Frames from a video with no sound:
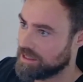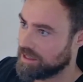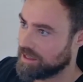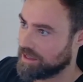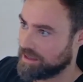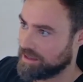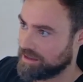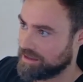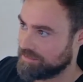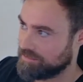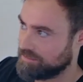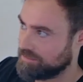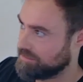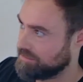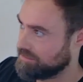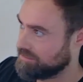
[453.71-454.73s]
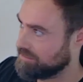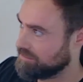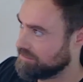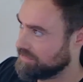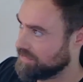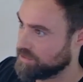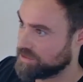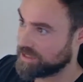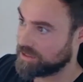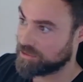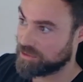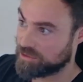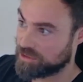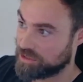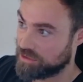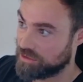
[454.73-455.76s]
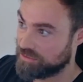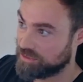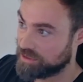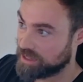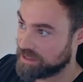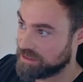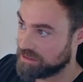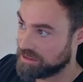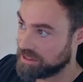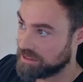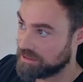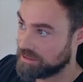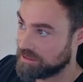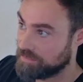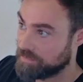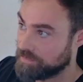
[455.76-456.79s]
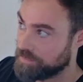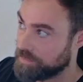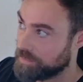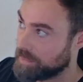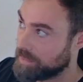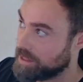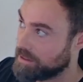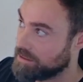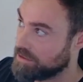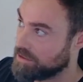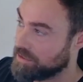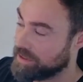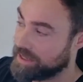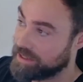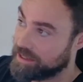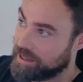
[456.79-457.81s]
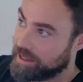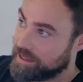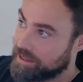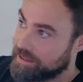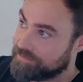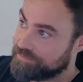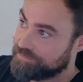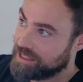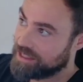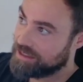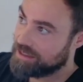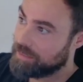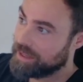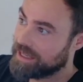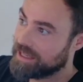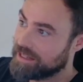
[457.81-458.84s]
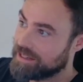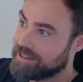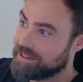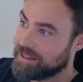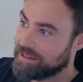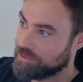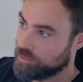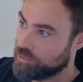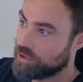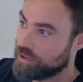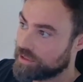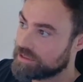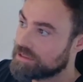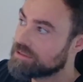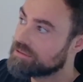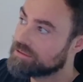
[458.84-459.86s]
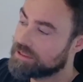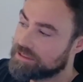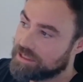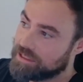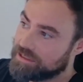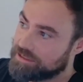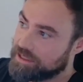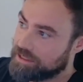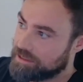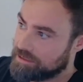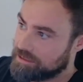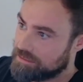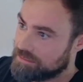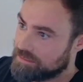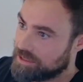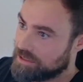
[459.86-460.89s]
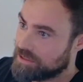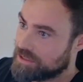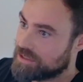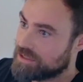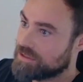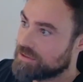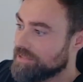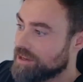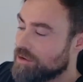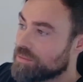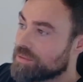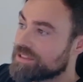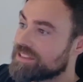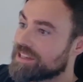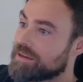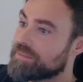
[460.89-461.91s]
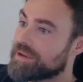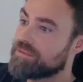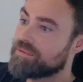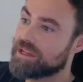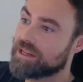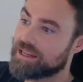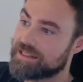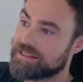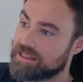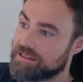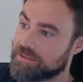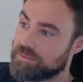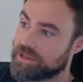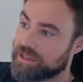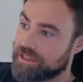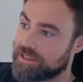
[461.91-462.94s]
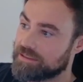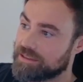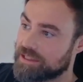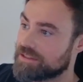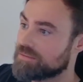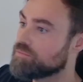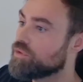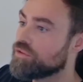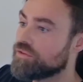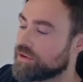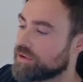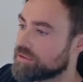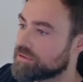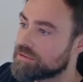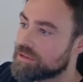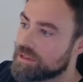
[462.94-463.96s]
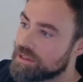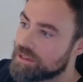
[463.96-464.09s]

It was a crossover, I think. And in the beginning it worked until it didn't, because over time I realized that the market doesn't move on